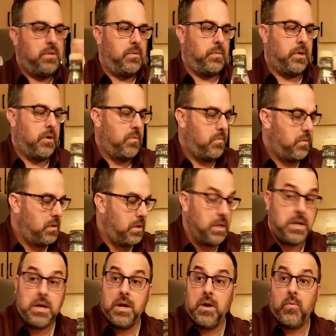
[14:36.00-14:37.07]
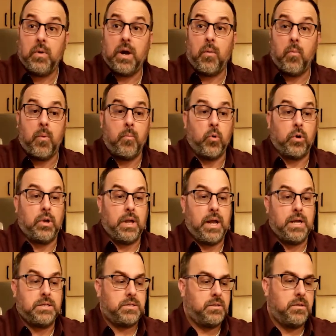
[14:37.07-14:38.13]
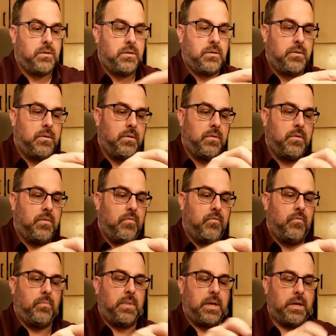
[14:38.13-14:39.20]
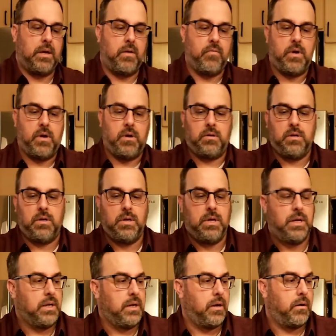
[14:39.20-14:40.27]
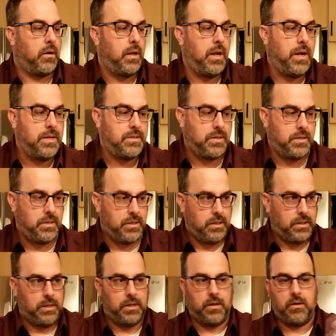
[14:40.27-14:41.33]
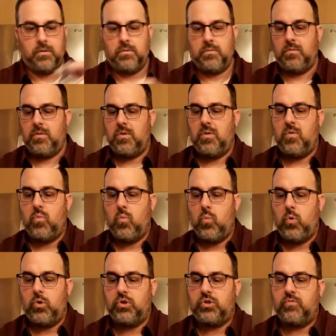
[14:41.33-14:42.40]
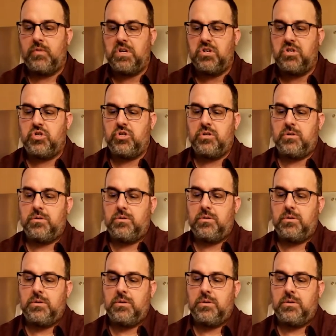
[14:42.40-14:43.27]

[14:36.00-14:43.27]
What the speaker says: There we go. Got one more glass. Got around. Get a glass. Get our water syringe.